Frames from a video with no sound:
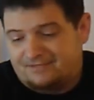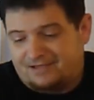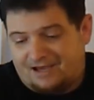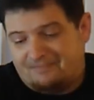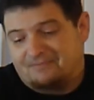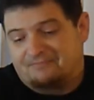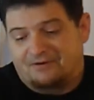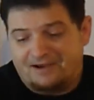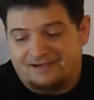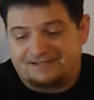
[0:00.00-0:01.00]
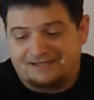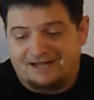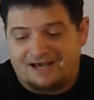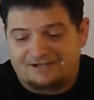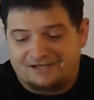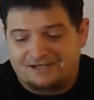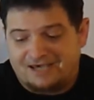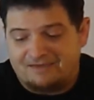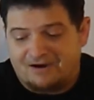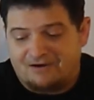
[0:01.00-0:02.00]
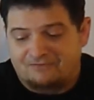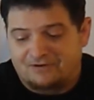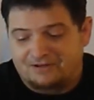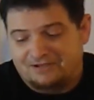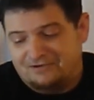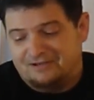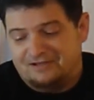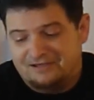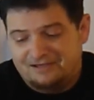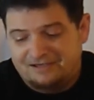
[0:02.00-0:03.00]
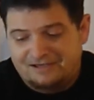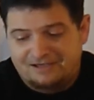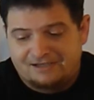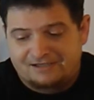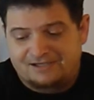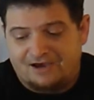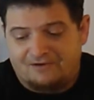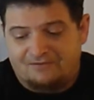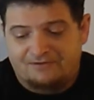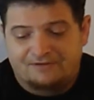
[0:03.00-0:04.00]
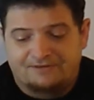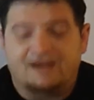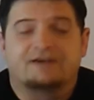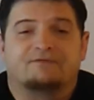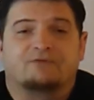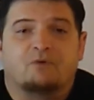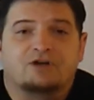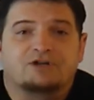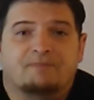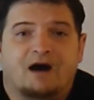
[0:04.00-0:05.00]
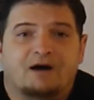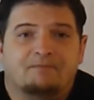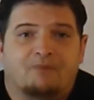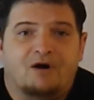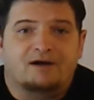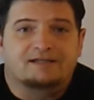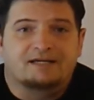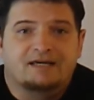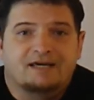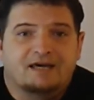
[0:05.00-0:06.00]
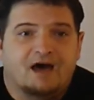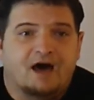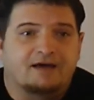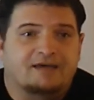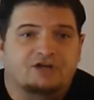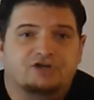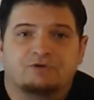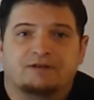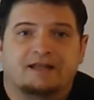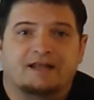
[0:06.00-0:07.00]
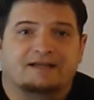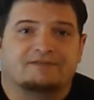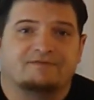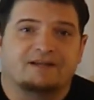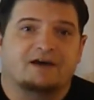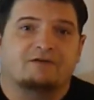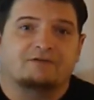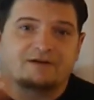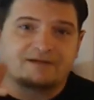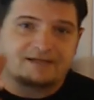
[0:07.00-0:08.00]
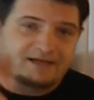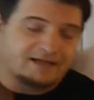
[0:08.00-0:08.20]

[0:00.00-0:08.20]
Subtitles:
I'm impressed. It actually came out really good. So, thank you for watching my unboxing. Catch you in the next video, and I'll see you